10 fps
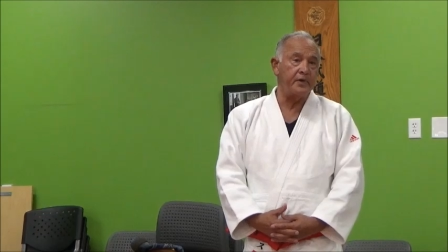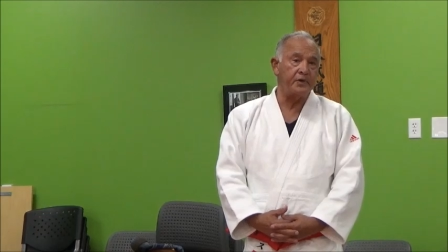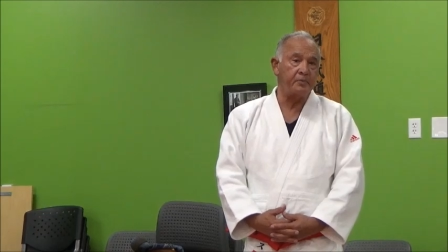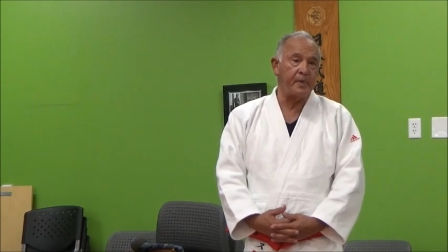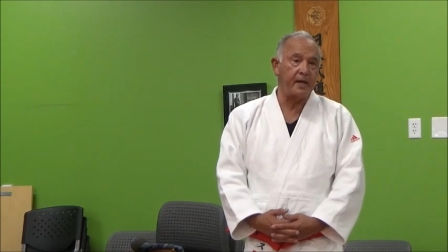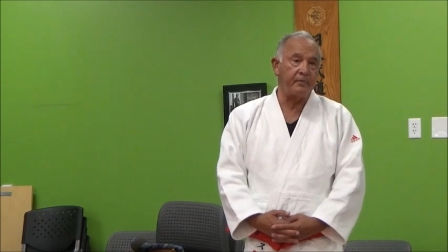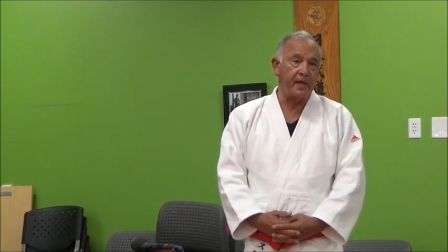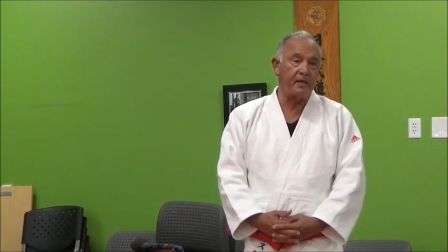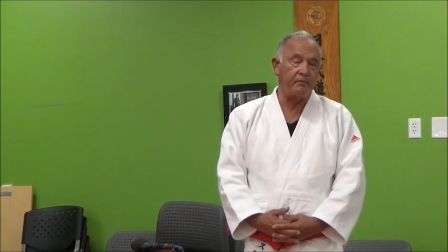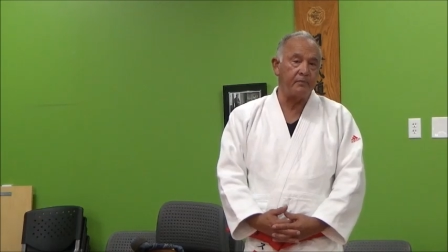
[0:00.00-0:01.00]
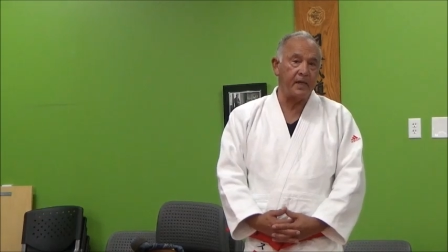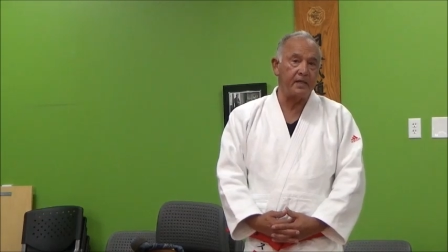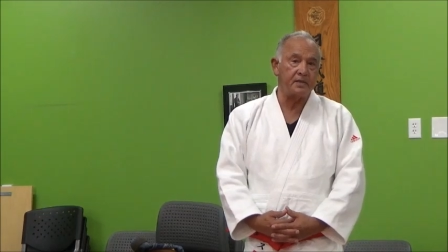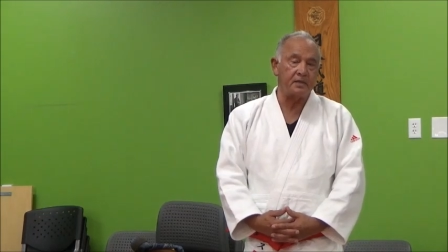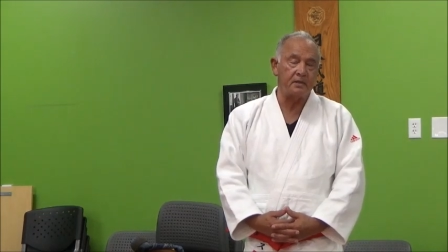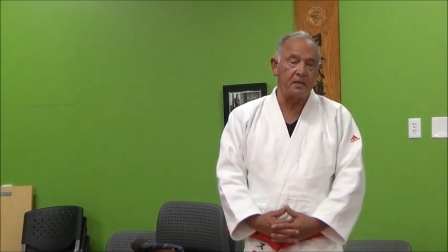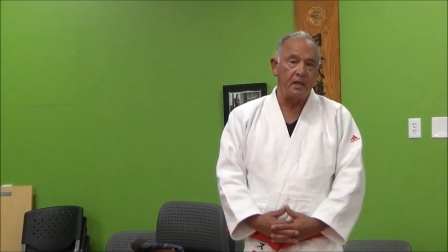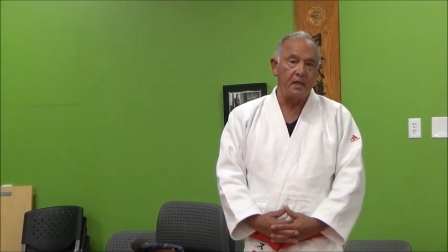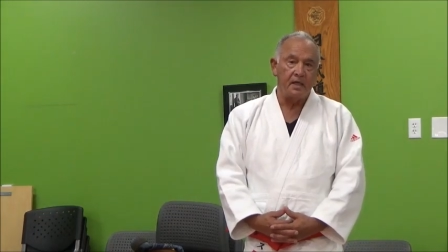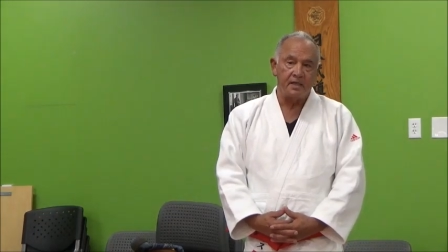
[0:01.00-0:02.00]
in Japan. They
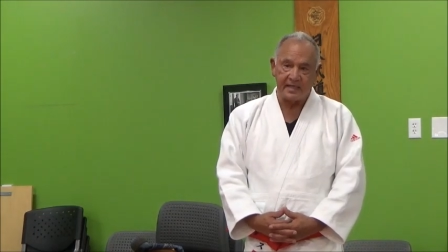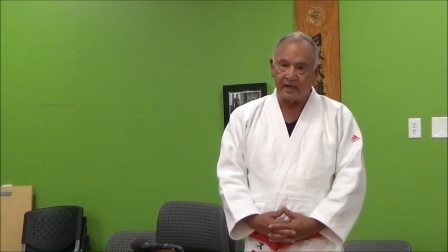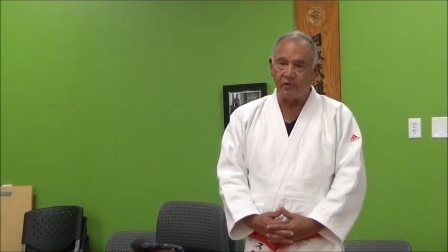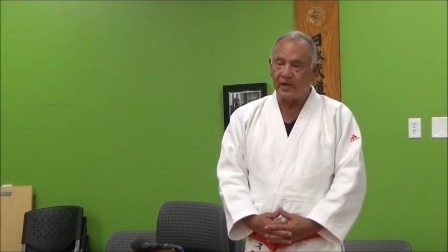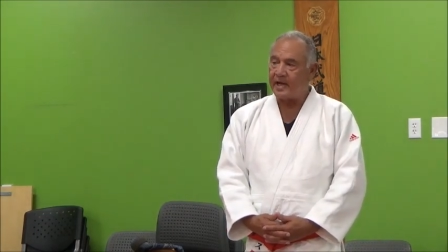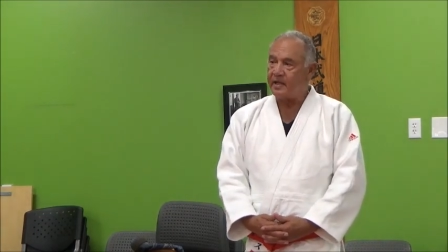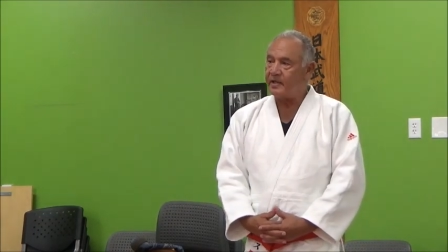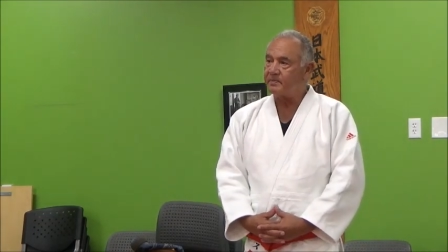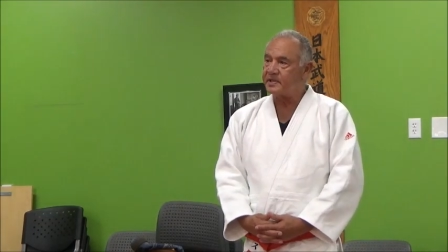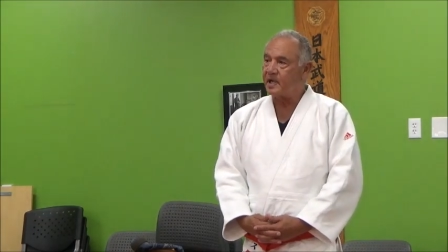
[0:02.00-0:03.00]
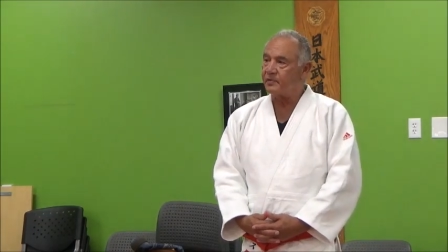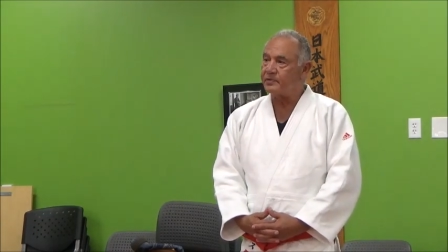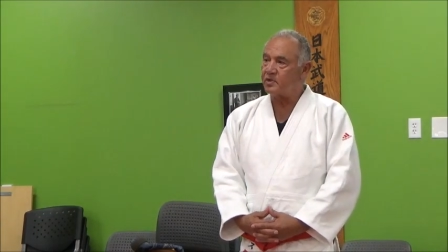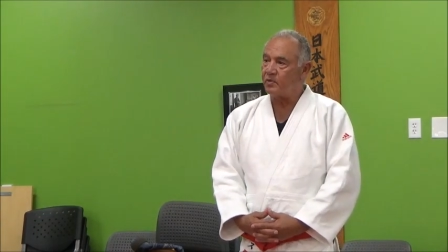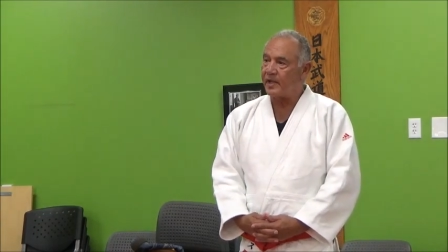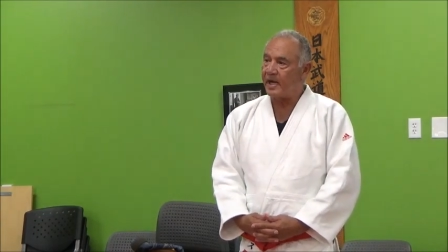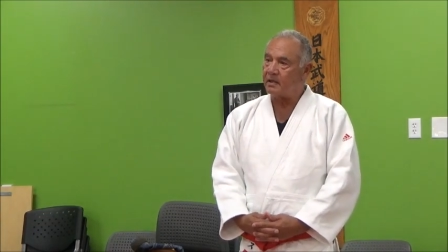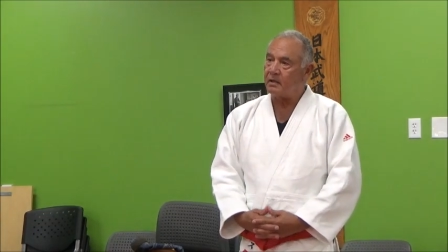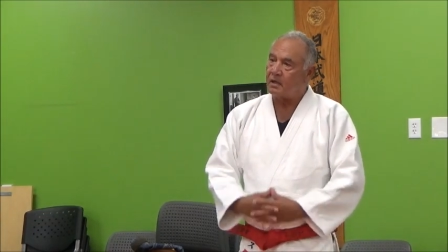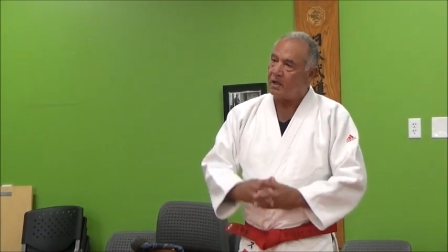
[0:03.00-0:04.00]
segregated themselves so that
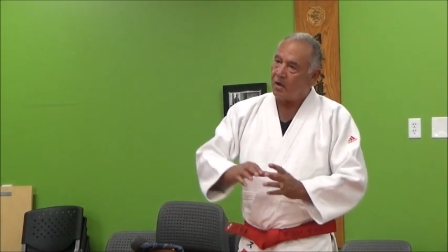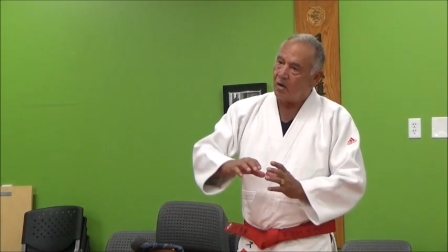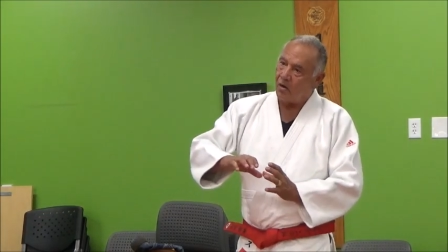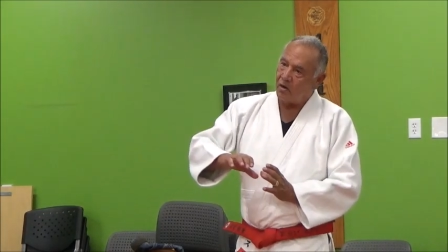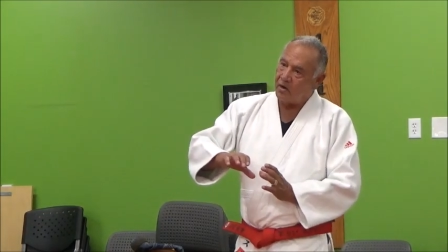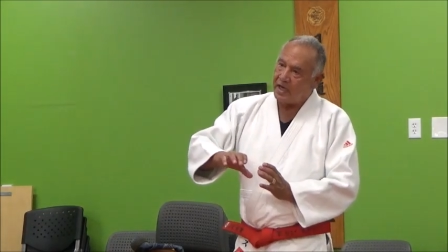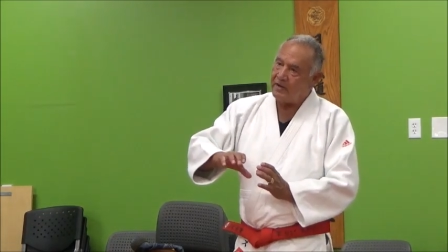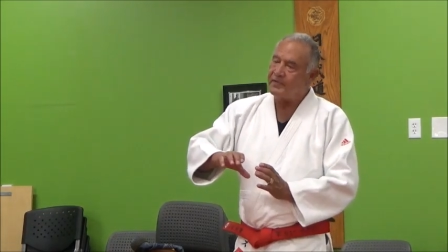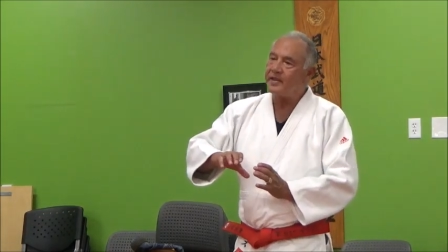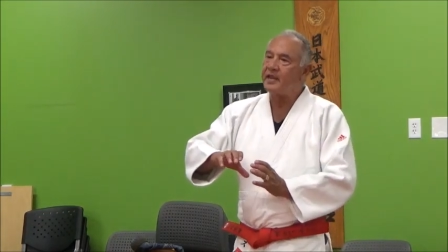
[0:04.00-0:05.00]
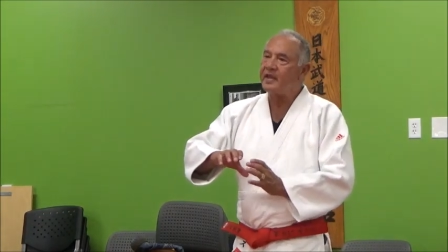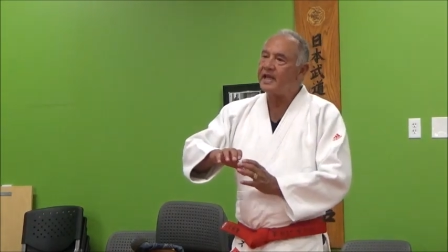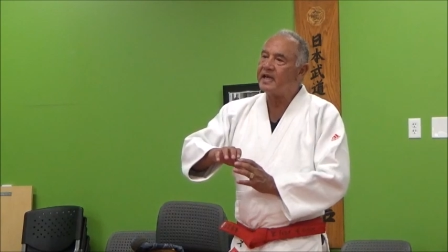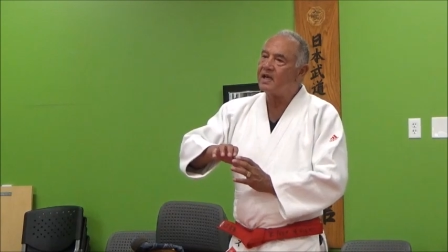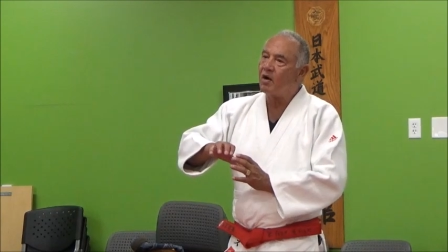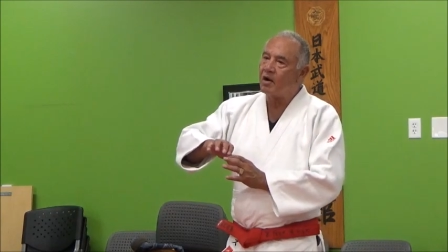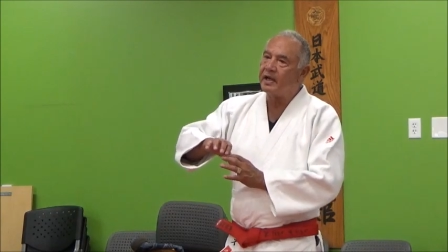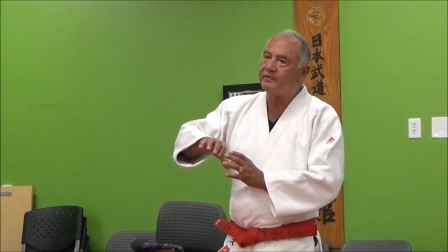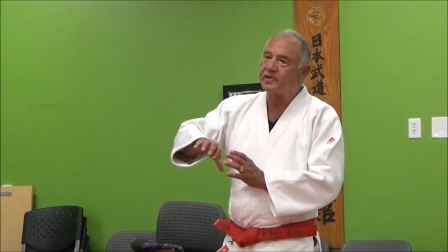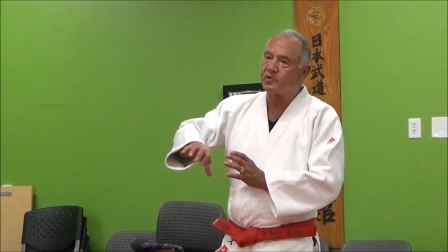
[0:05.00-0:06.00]
even they didn't hardly
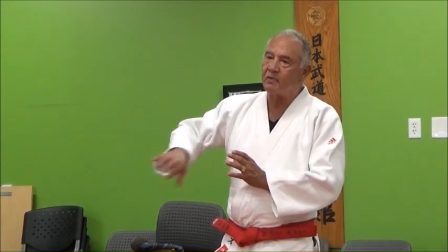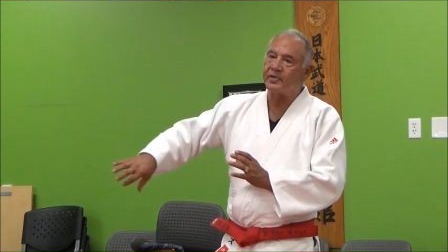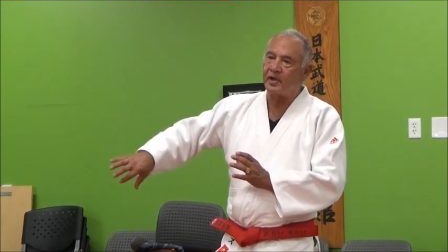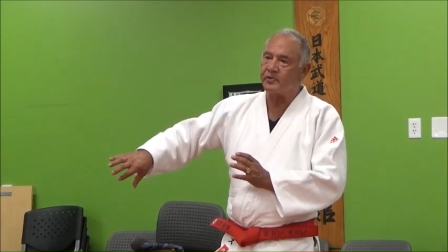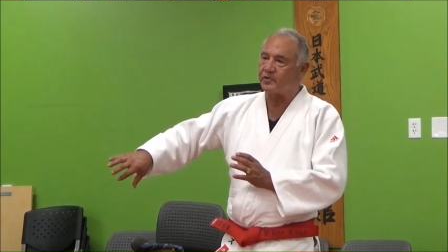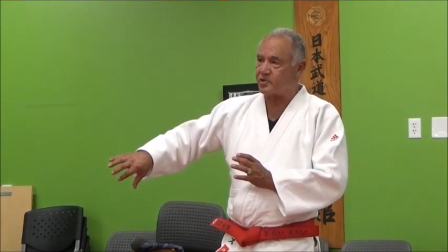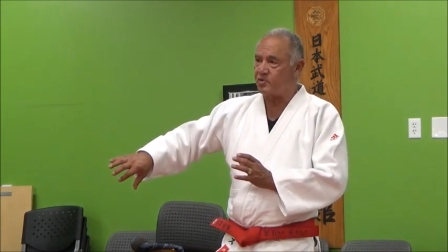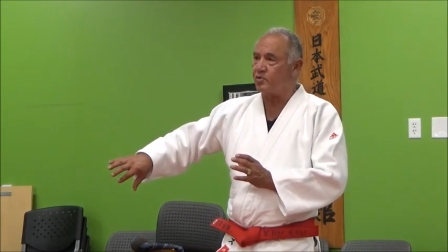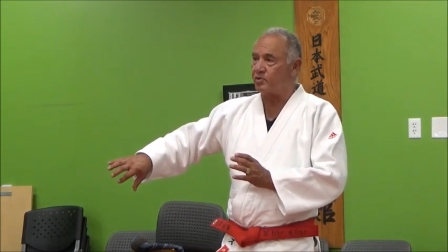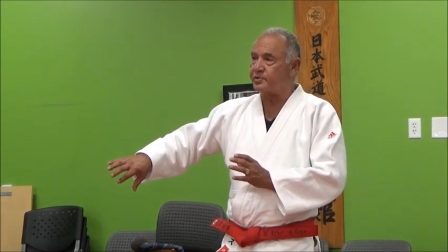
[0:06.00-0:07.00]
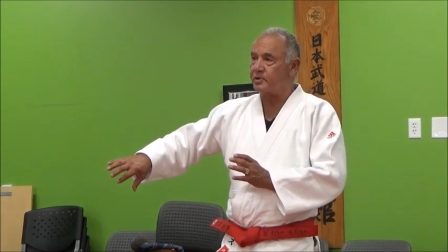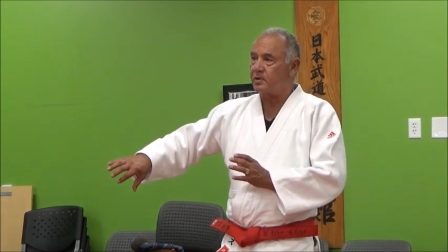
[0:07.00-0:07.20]
even train with other schools.